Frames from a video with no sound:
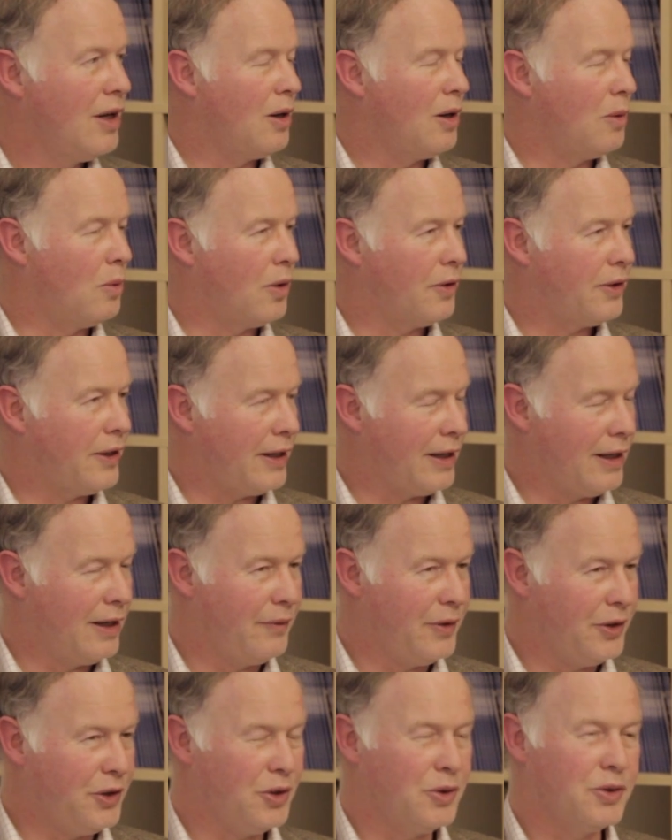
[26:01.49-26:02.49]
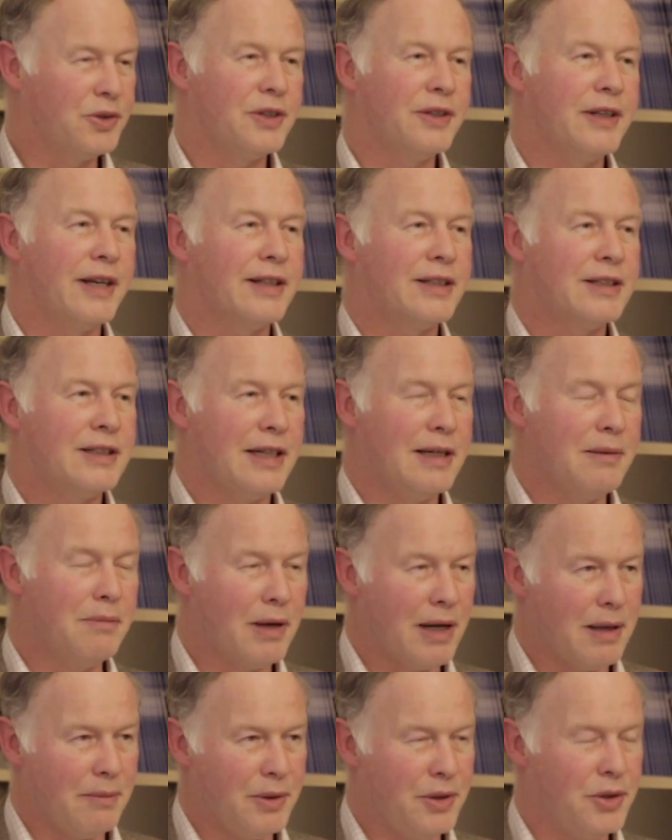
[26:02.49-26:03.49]
what the individuals in that team
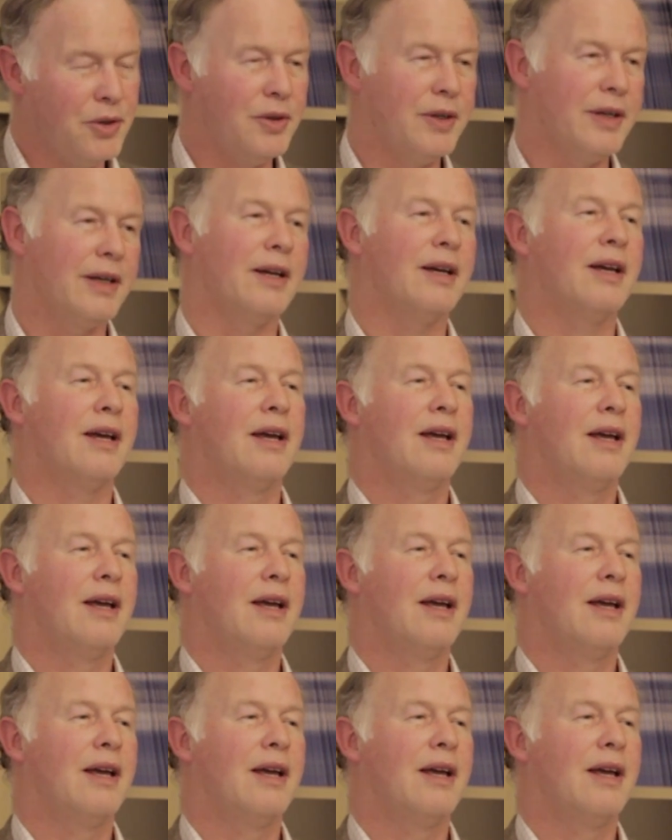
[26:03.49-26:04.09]
might be doing,